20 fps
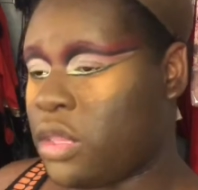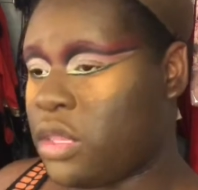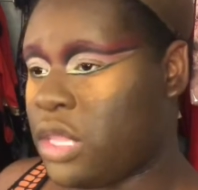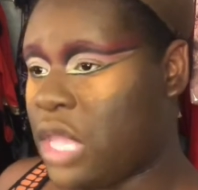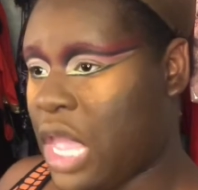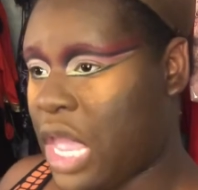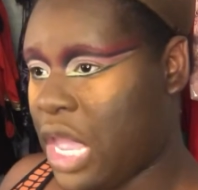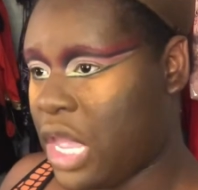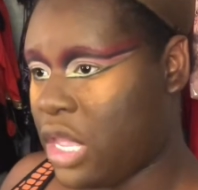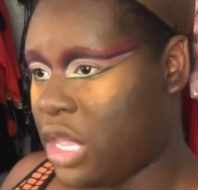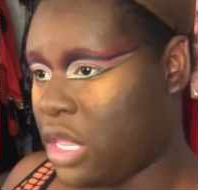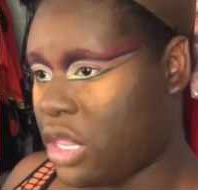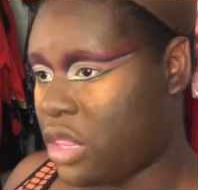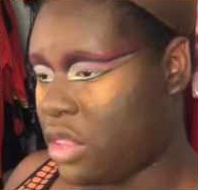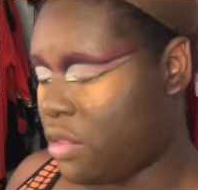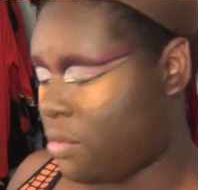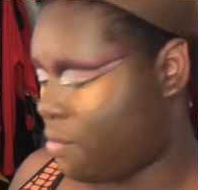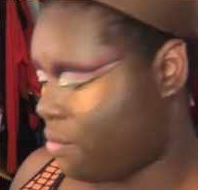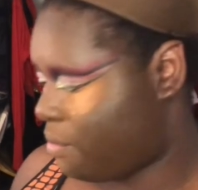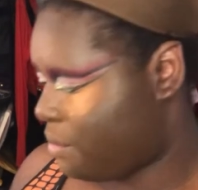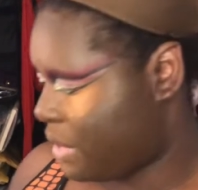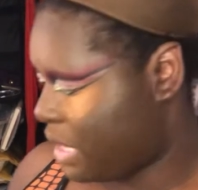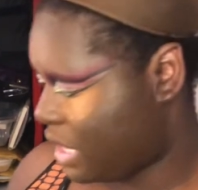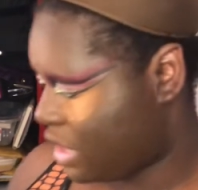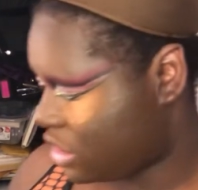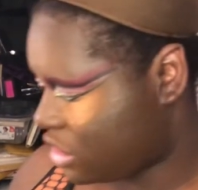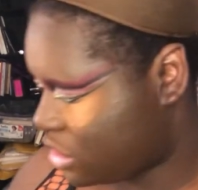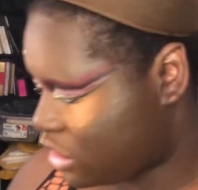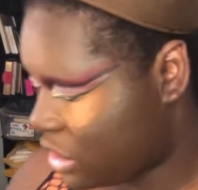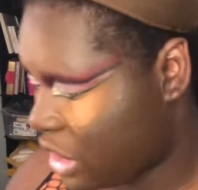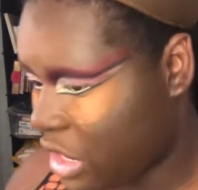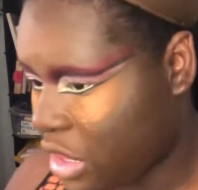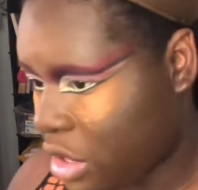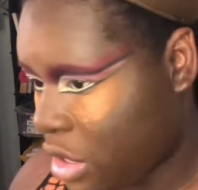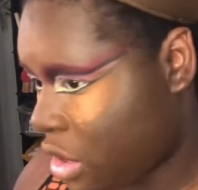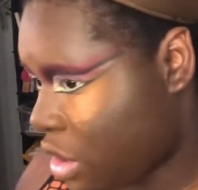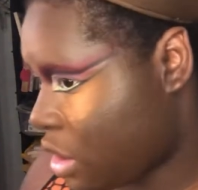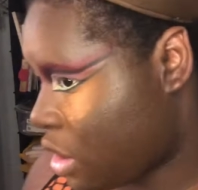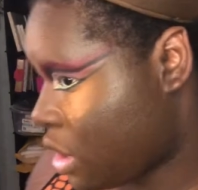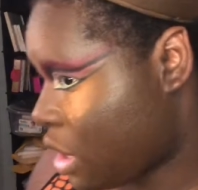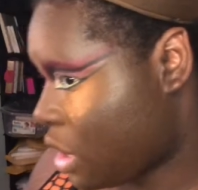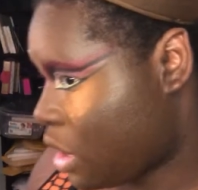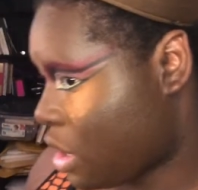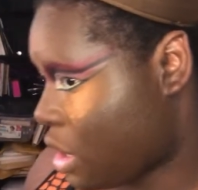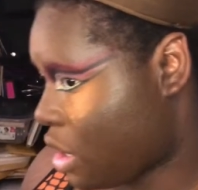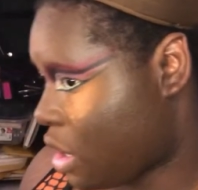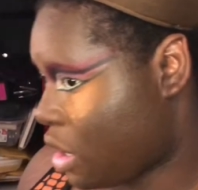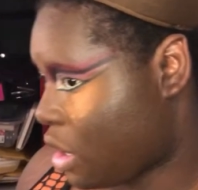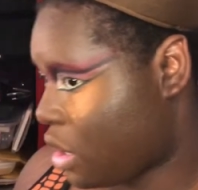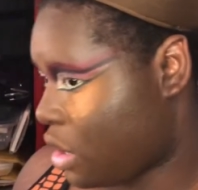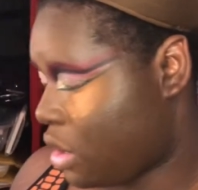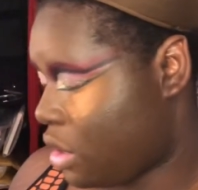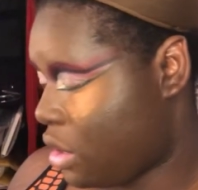That is, bitch, that's hot.